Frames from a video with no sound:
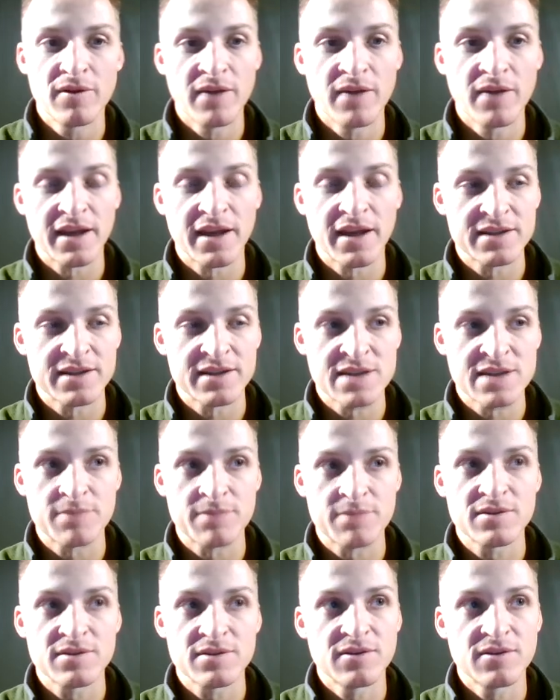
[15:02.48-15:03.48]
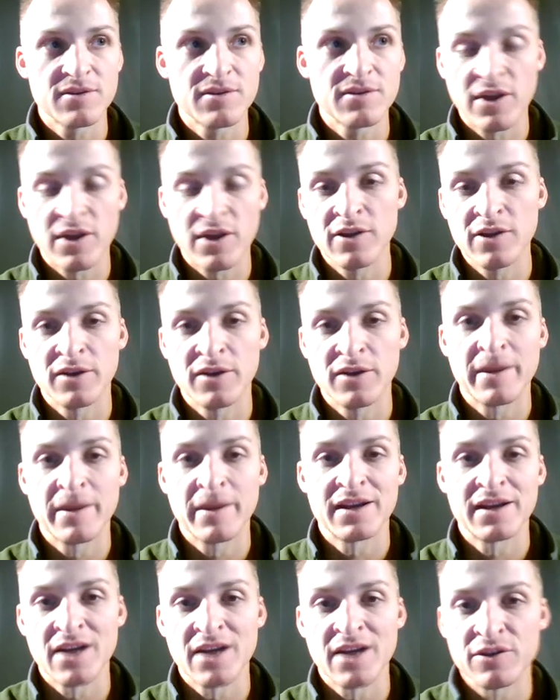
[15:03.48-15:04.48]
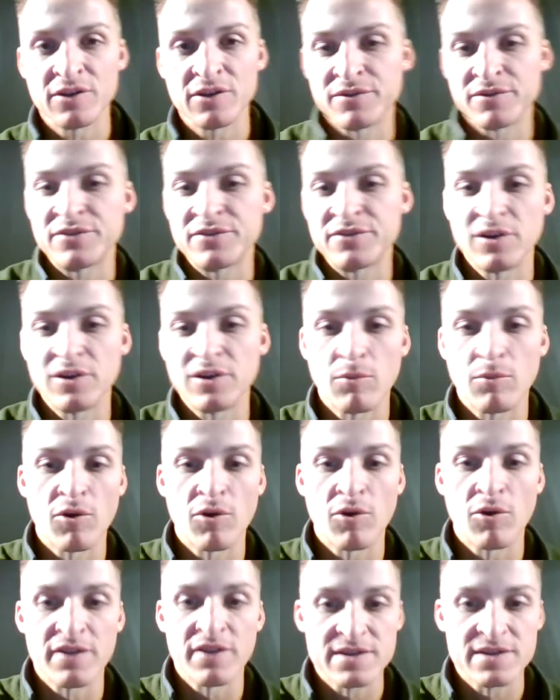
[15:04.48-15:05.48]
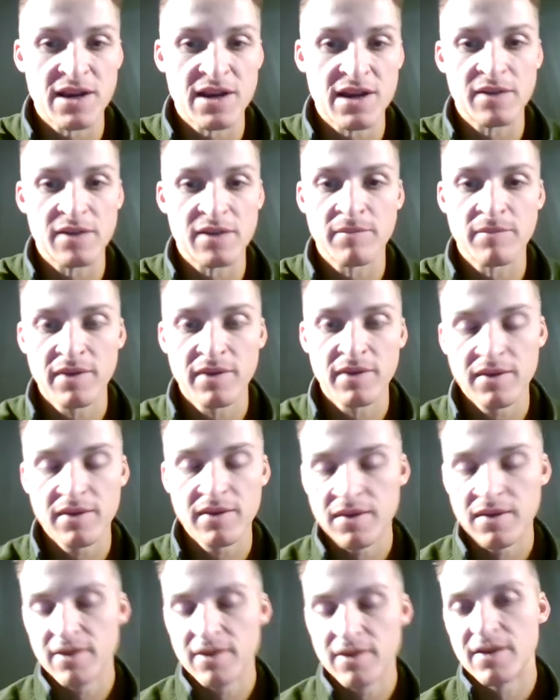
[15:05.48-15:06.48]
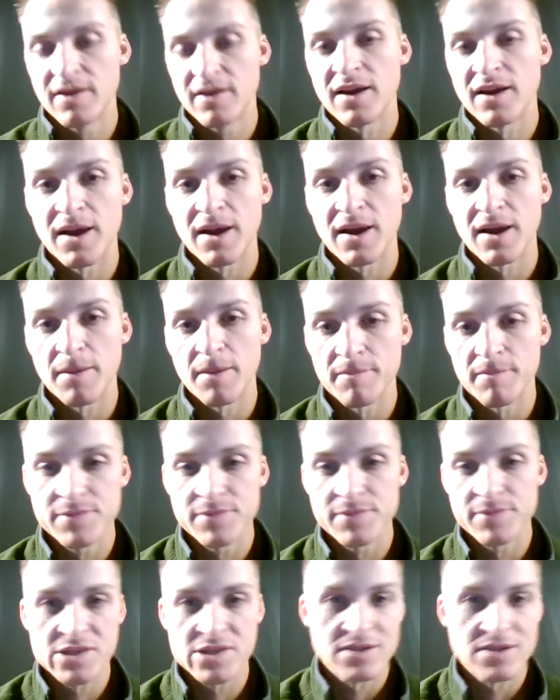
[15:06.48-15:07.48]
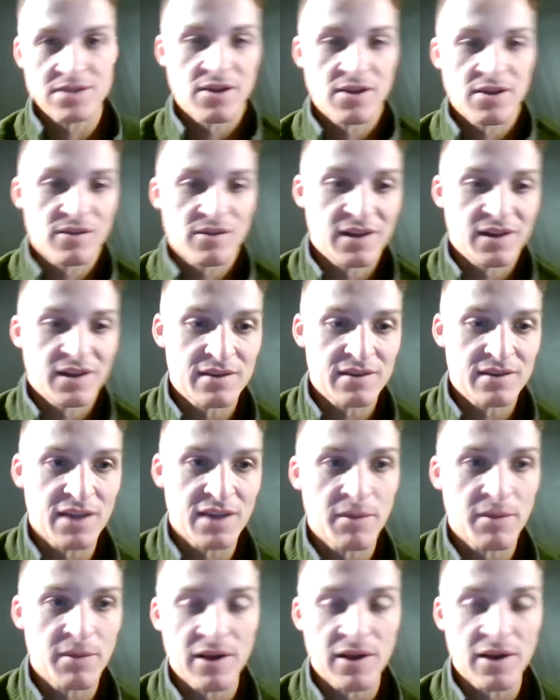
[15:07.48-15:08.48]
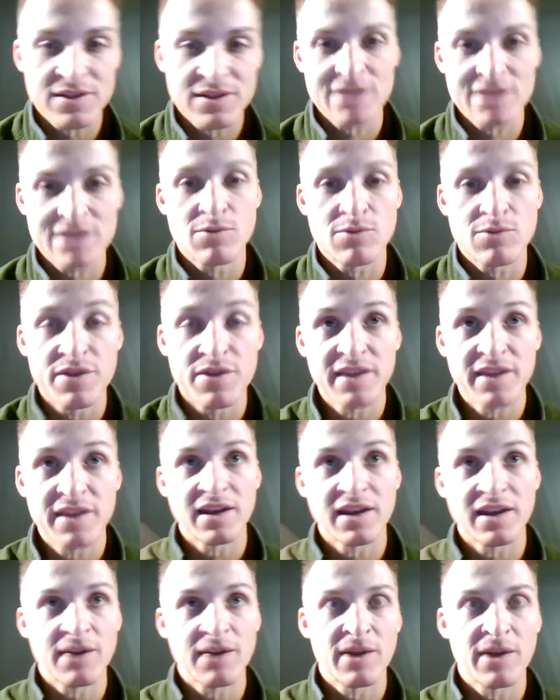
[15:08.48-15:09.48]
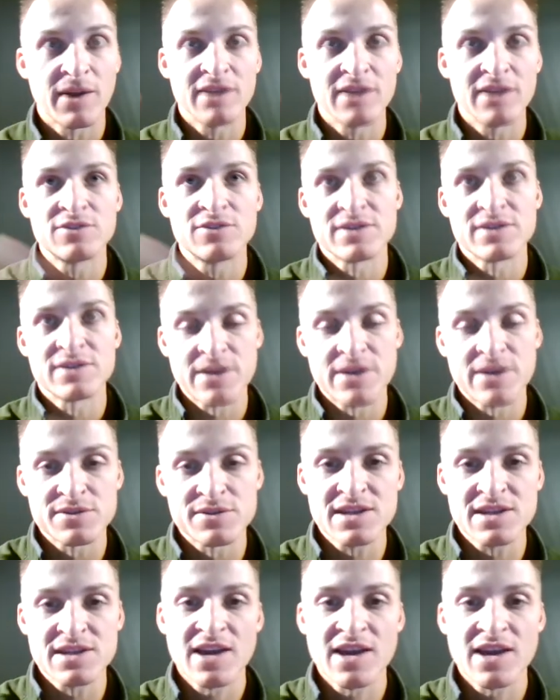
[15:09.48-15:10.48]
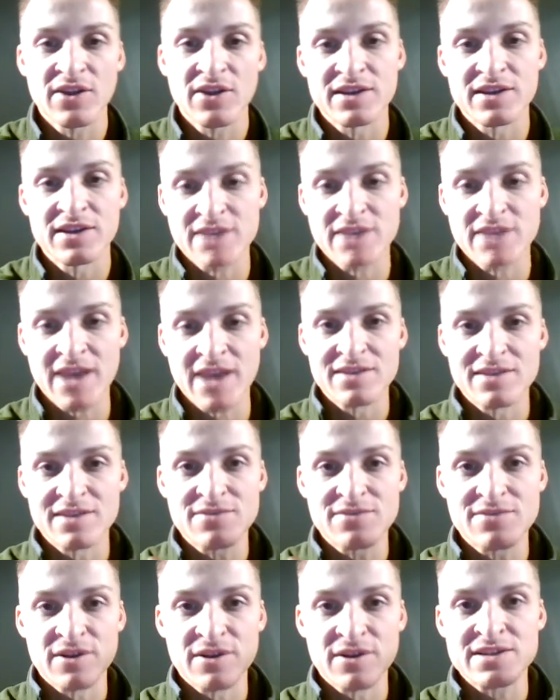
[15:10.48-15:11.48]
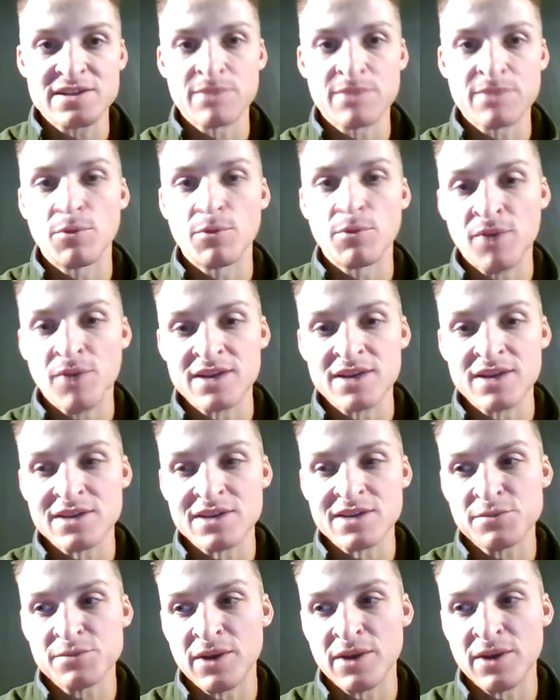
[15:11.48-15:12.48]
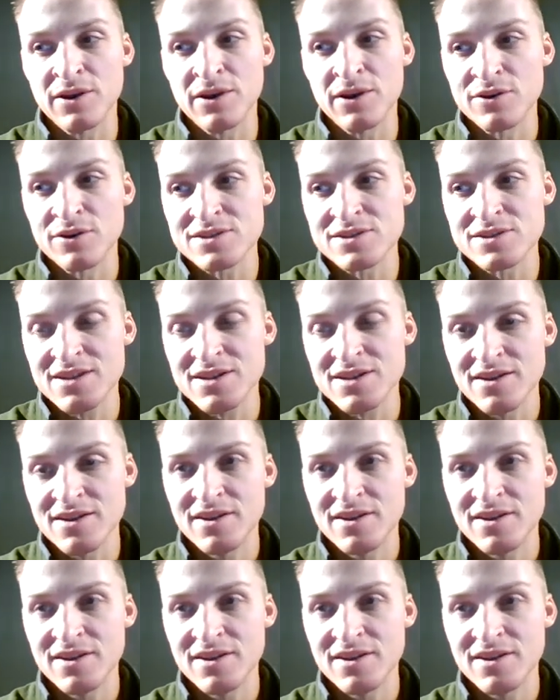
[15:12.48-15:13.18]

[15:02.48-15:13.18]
like accept, okay, you're going to make $1.50 or more in this item. So that's another thing to think about, because that's one thing that I ran into as I was scaling, is I had this very simple process, but I noticed